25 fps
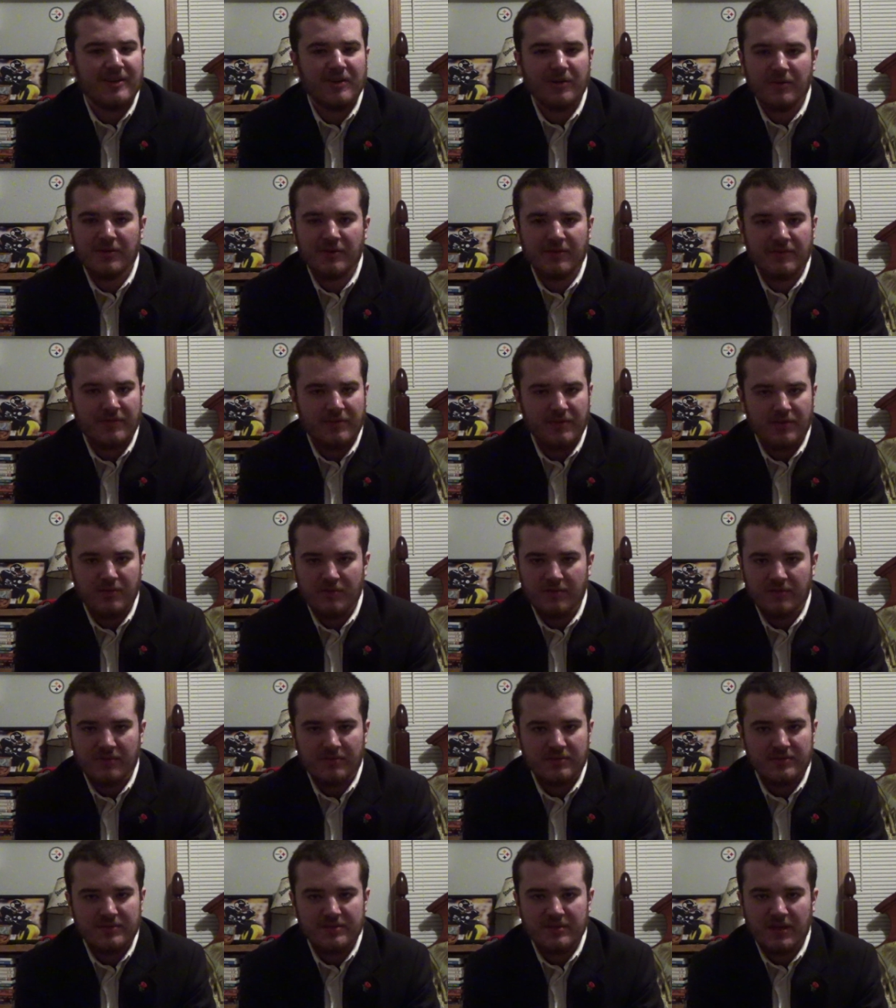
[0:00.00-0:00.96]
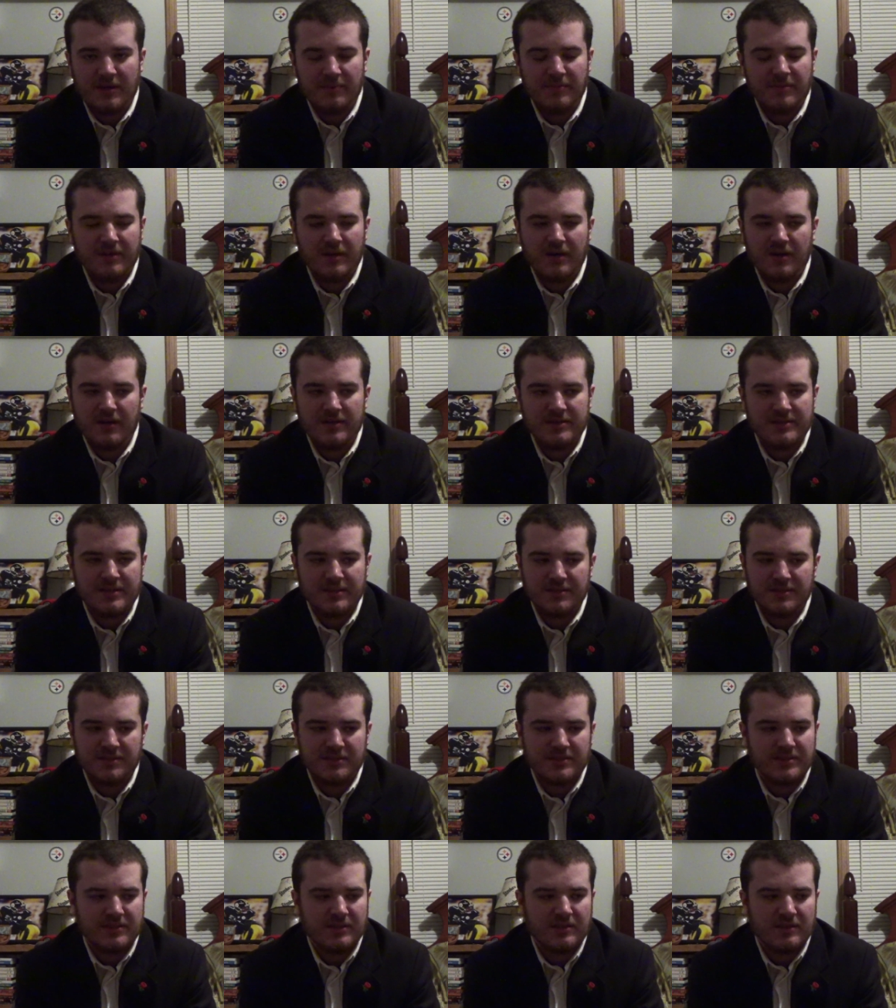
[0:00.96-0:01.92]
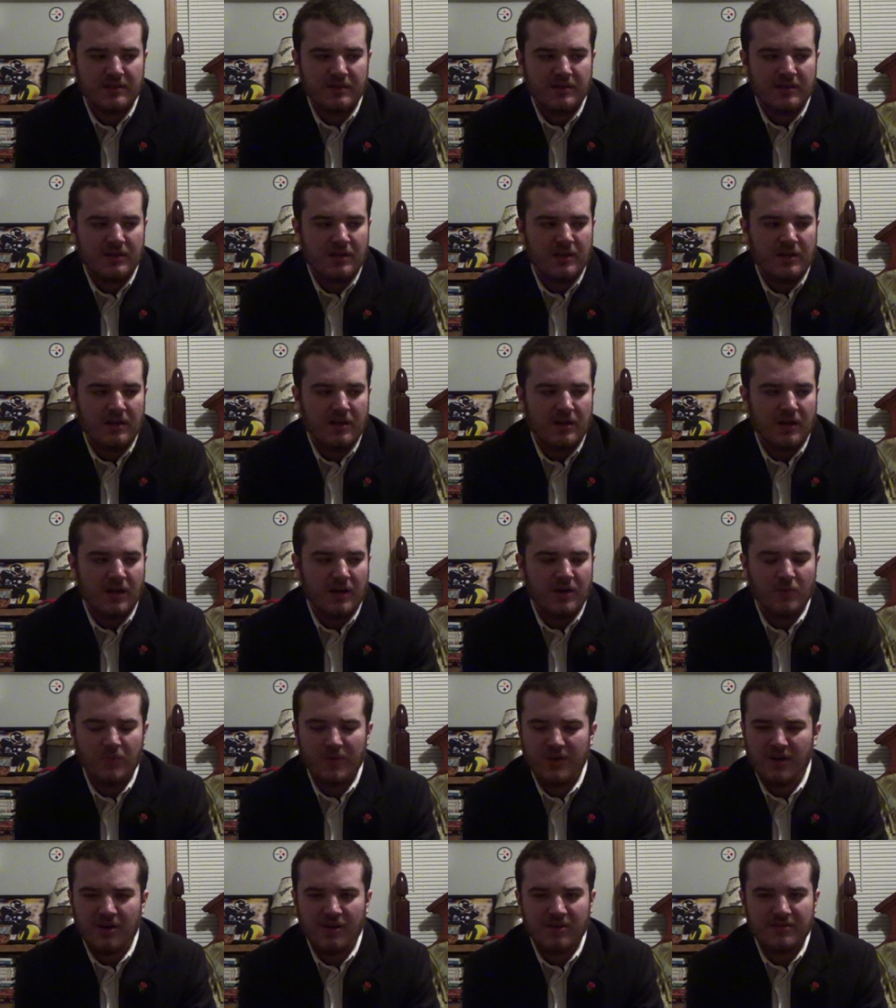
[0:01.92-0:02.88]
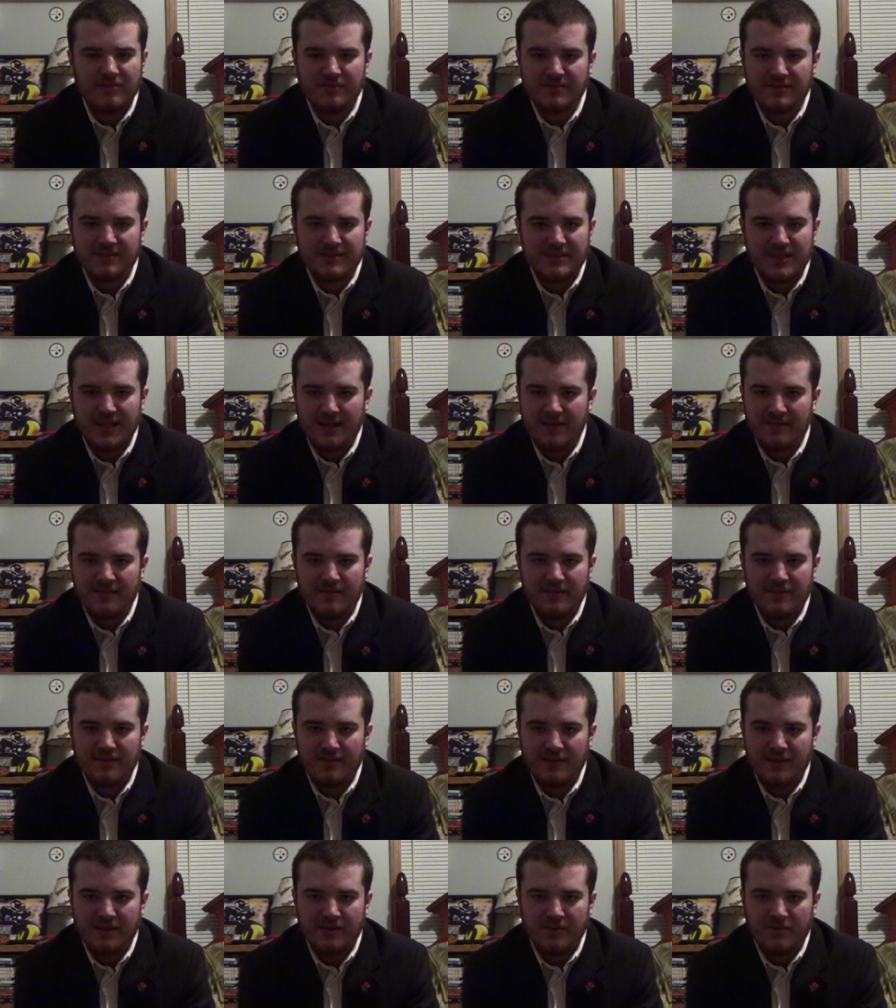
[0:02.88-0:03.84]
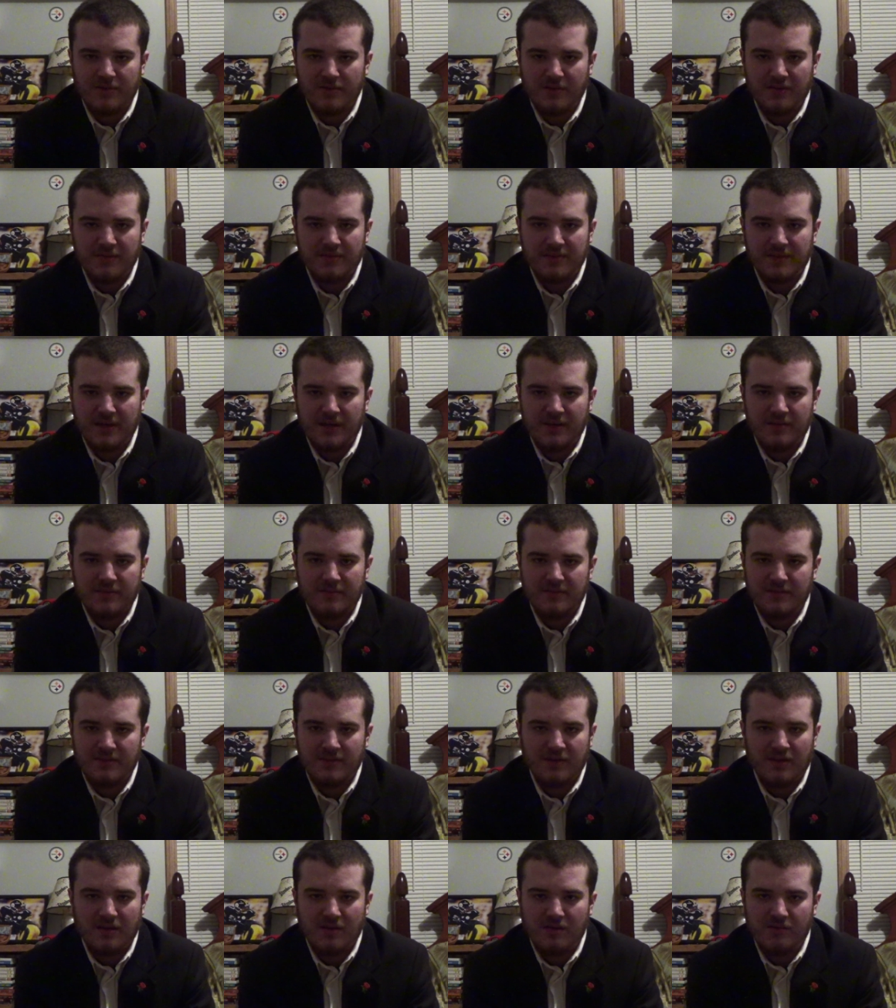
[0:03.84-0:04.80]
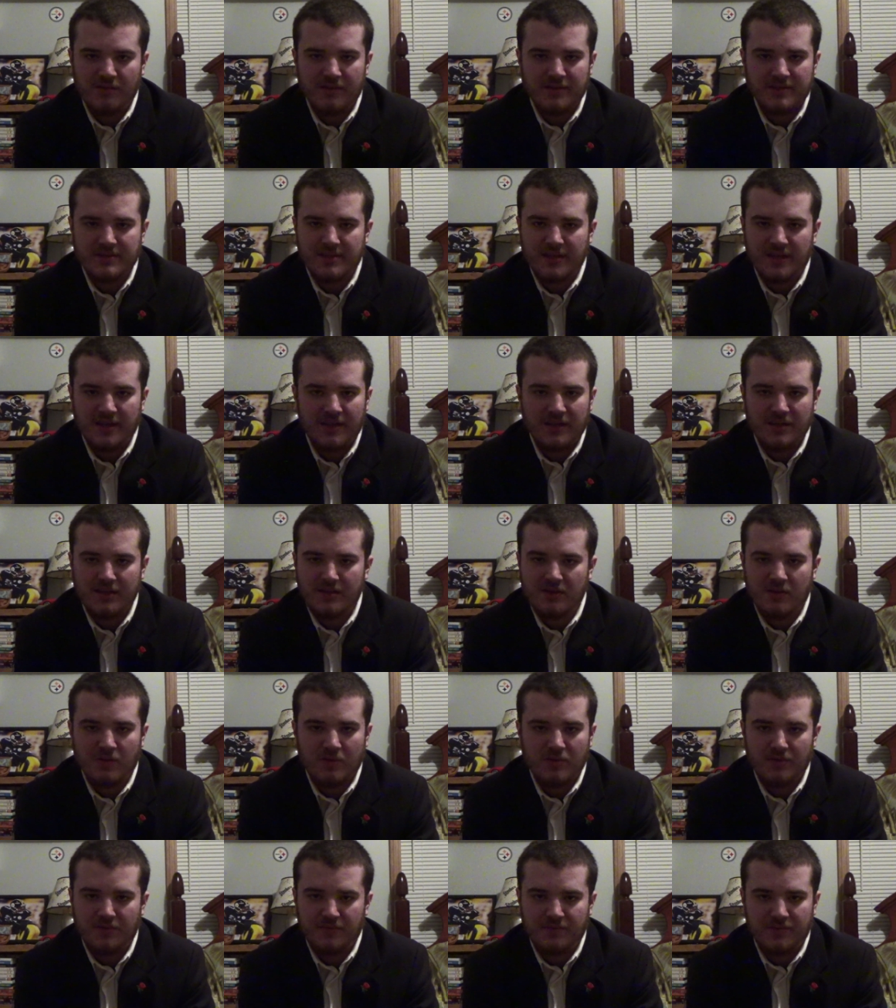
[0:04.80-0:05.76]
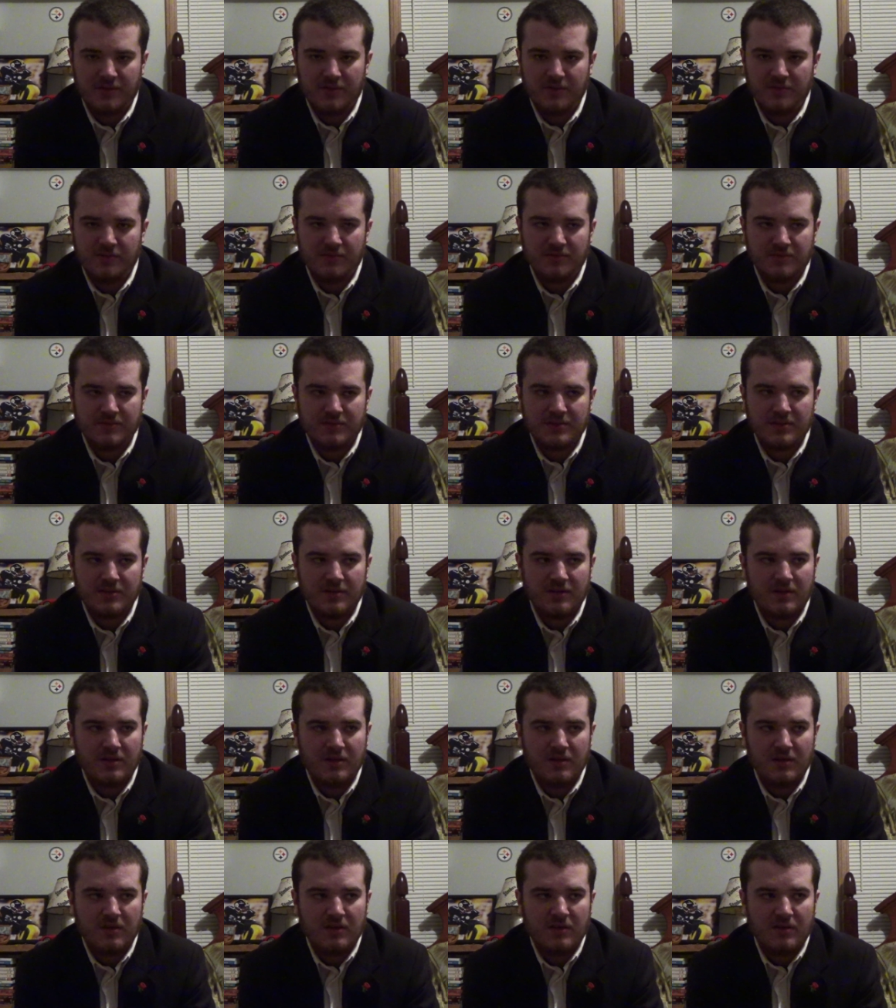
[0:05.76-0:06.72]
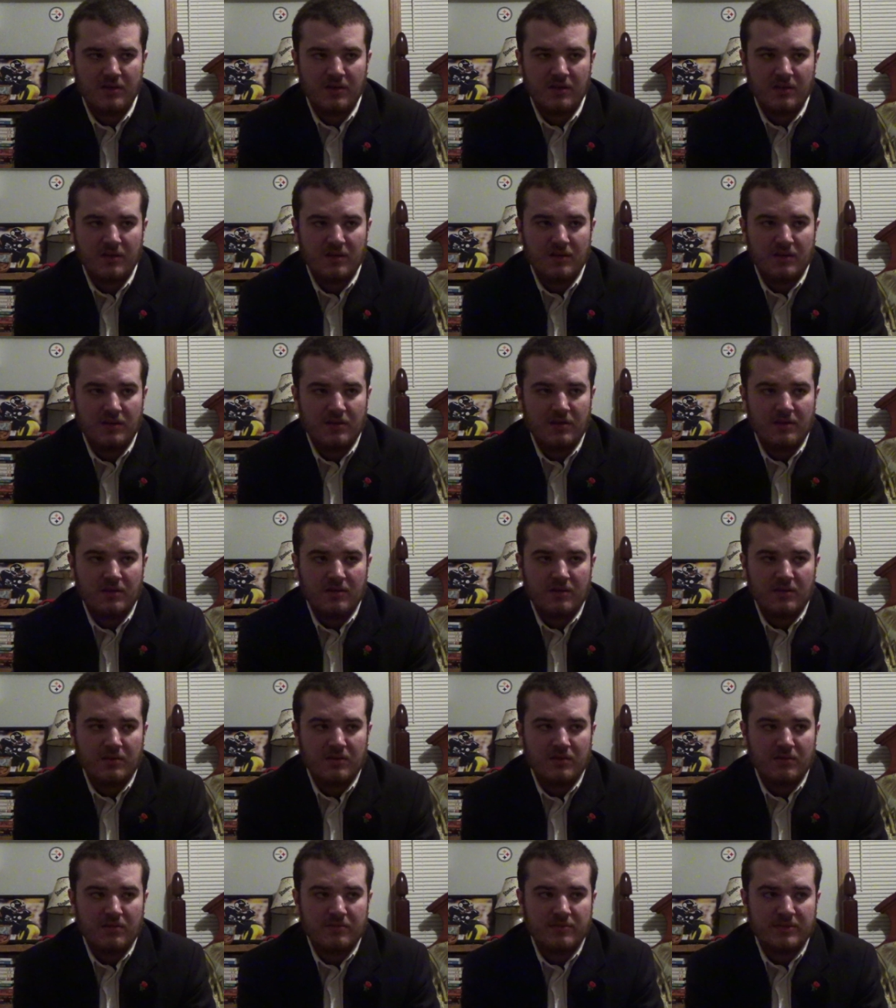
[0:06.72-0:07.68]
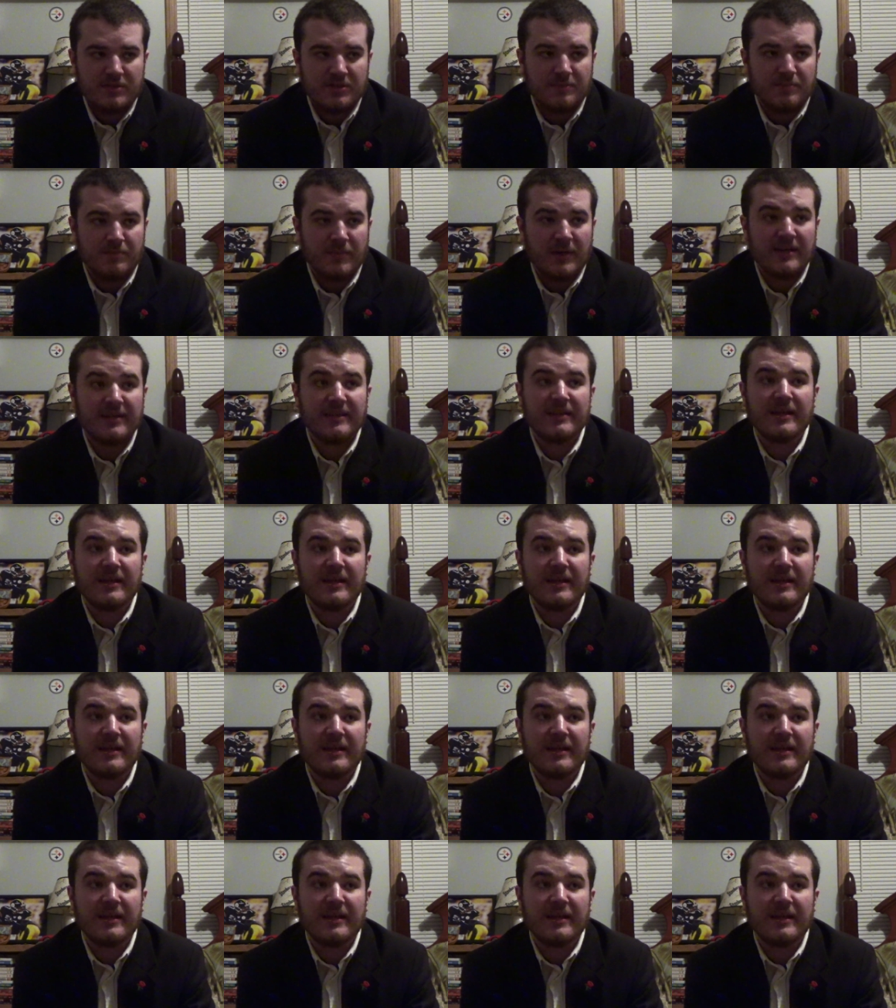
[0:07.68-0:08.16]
going to funerals. I'll be honest. It just I know we all say can agree with that. You always hate going to funerals just my